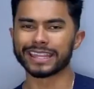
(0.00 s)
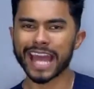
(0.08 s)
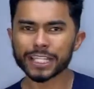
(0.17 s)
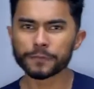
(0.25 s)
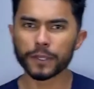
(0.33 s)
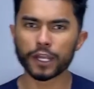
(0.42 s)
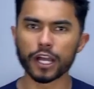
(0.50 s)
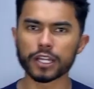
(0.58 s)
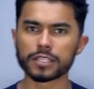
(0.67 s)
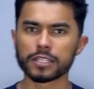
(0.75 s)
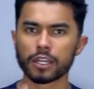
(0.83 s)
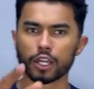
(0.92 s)
And that's
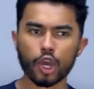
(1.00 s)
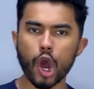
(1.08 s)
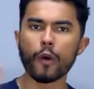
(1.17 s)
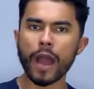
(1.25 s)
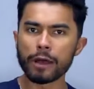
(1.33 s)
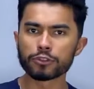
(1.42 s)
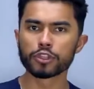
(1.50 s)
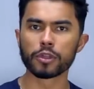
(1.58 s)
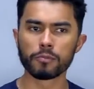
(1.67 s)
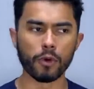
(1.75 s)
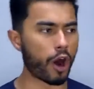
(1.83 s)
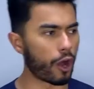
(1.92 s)
because go out to the
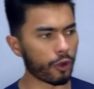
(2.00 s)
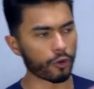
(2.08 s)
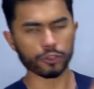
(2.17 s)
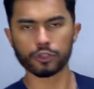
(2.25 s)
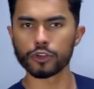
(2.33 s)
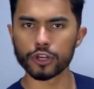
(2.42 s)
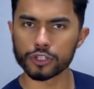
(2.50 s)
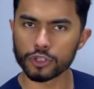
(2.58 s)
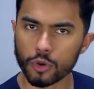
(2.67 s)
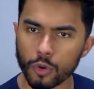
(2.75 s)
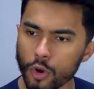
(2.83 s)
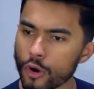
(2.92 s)
mall or to your
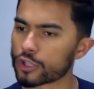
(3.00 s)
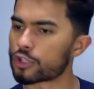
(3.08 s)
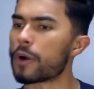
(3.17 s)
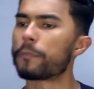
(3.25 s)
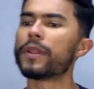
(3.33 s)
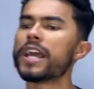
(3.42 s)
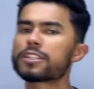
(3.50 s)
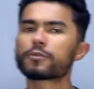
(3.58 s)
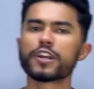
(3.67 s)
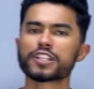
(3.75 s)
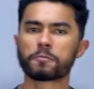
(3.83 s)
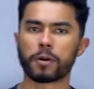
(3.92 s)
school or to a place
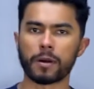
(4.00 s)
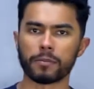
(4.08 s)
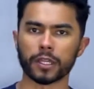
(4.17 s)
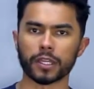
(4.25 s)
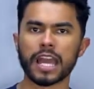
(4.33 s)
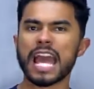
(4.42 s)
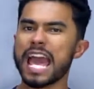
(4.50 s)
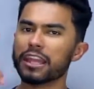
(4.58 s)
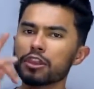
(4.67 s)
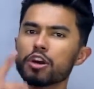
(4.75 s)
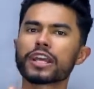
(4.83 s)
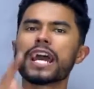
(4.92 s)
where it's public
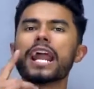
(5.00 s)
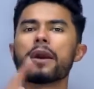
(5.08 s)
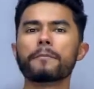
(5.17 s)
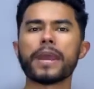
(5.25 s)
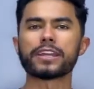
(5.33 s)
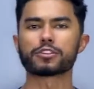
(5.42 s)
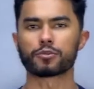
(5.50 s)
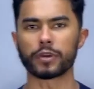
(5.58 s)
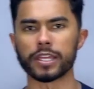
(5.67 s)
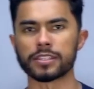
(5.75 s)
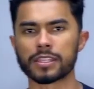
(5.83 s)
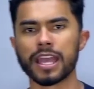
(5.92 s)
and look at a man's
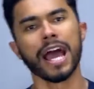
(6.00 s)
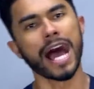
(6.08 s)
wrist.